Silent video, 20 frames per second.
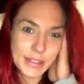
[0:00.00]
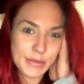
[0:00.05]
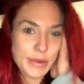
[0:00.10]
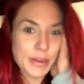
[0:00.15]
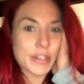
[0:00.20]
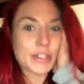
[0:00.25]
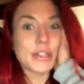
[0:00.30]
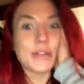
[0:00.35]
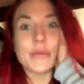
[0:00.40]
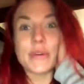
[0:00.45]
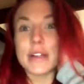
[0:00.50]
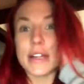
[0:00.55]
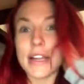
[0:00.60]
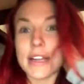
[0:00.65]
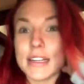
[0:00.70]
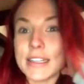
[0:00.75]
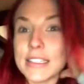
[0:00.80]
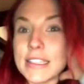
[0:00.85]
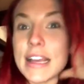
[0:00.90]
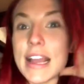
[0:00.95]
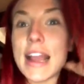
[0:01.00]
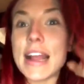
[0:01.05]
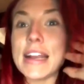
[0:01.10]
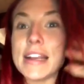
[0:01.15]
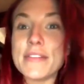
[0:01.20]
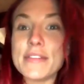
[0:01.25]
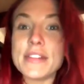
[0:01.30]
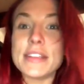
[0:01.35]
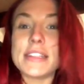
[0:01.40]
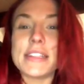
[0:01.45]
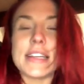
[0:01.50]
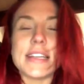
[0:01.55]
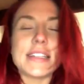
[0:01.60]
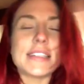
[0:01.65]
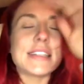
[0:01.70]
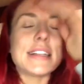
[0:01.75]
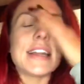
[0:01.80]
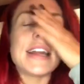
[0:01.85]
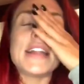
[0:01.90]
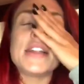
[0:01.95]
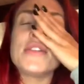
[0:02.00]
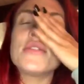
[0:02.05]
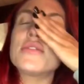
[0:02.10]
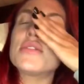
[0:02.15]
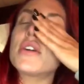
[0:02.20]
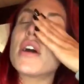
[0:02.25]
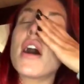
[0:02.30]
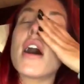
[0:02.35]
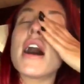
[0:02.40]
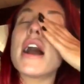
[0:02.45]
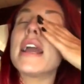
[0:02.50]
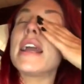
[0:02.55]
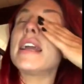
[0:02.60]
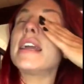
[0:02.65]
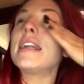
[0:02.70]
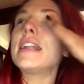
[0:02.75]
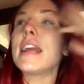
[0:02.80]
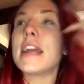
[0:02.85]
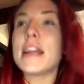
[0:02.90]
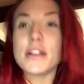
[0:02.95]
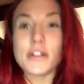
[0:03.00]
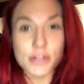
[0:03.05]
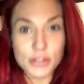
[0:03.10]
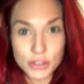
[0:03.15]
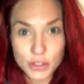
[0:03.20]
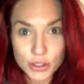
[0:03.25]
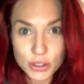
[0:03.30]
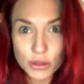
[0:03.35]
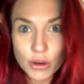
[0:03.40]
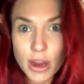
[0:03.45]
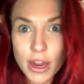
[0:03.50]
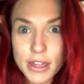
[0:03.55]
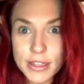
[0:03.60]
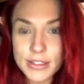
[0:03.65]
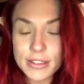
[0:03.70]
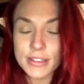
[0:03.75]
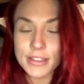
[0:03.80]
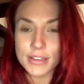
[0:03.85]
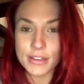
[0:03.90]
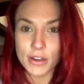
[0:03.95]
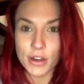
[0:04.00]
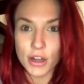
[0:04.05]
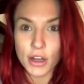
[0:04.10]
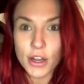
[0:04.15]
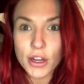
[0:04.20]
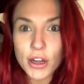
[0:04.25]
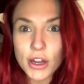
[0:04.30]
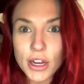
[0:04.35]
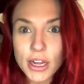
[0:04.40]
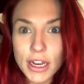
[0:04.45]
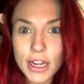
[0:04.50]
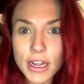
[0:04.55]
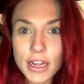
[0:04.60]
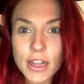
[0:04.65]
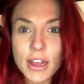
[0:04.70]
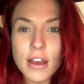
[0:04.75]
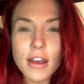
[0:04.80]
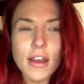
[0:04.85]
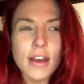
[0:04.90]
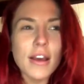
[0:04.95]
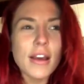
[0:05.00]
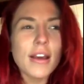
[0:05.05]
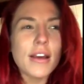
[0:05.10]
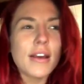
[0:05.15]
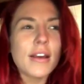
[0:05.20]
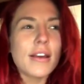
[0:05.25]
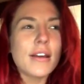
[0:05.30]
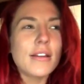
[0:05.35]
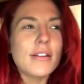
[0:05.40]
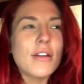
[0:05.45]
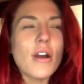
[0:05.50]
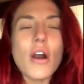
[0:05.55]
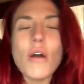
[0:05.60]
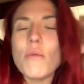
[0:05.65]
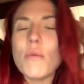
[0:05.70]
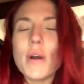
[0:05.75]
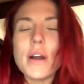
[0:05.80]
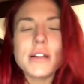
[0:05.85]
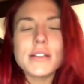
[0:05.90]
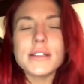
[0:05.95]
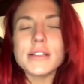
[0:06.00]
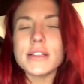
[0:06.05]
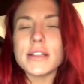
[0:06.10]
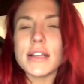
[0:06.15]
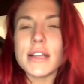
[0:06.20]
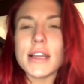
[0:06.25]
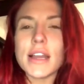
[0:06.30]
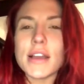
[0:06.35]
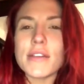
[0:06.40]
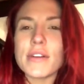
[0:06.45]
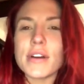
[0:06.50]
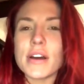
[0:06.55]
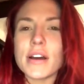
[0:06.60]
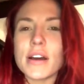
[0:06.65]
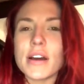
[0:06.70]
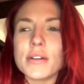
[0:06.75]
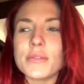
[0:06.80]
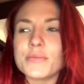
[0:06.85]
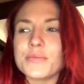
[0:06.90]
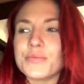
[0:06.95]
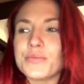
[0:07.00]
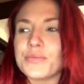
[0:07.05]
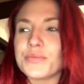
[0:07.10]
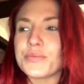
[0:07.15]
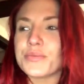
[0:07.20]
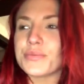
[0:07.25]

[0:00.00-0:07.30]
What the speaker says: especially when getting to the end of the season and you're tired and you're stressed and you're hurting, not once did he ever